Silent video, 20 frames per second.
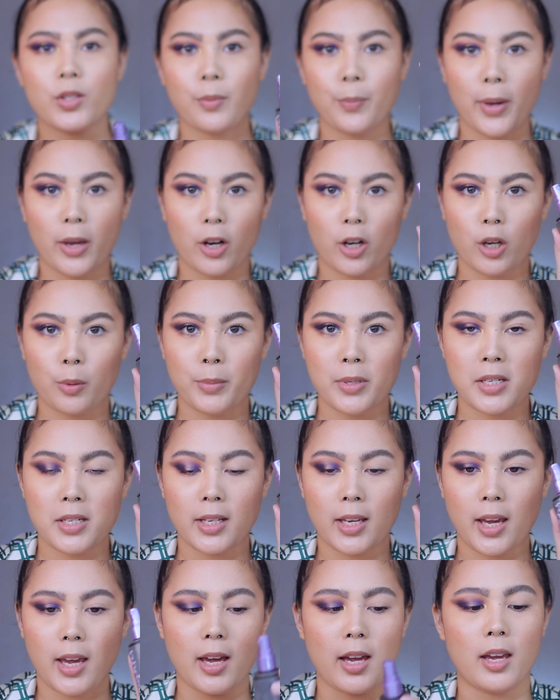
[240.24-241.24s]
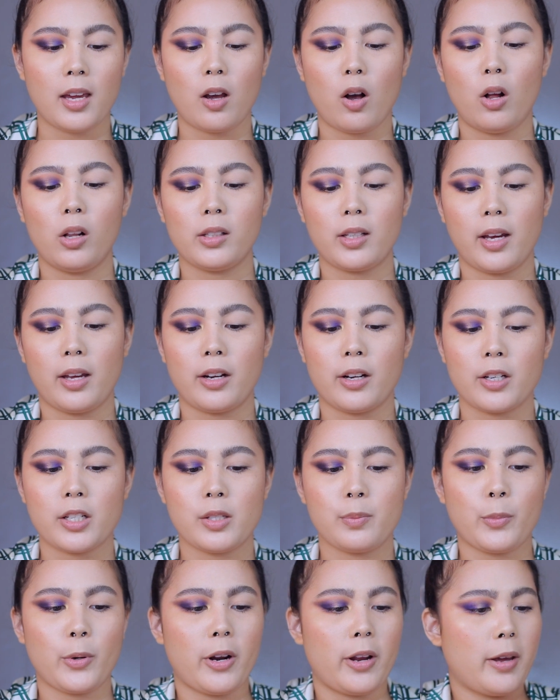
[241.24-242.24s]
Using my Urban Decay All
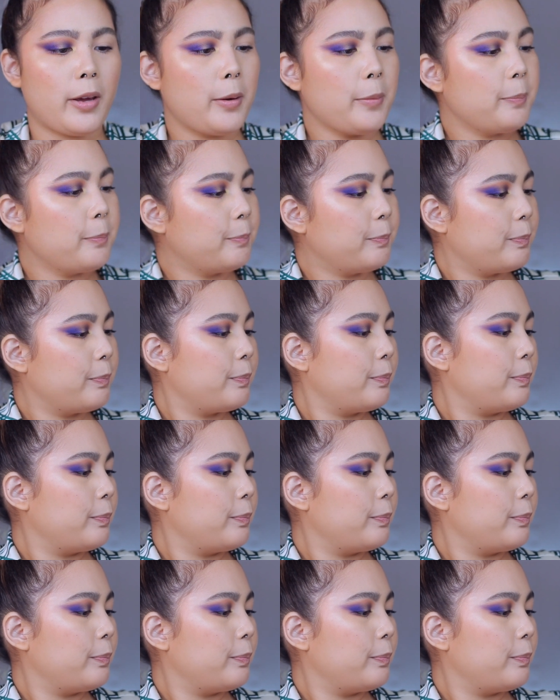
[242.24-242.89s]
Nighter Spray.